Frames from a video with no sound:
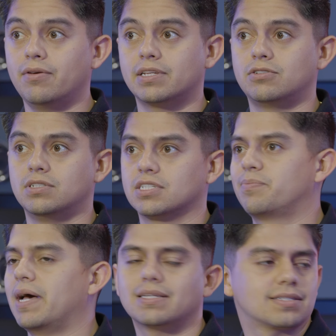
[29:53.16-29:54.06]
you that you
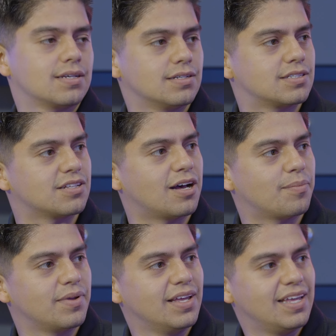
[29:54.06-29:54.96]
just passed going to
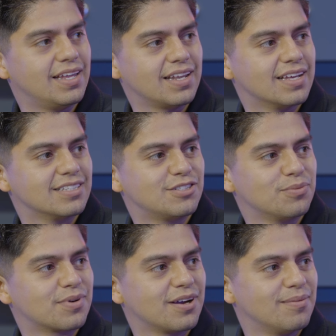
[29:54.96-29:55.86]
stop? It gets
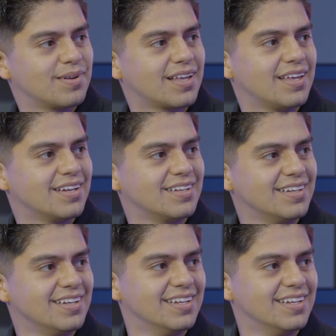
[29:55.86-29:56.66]
super complicated.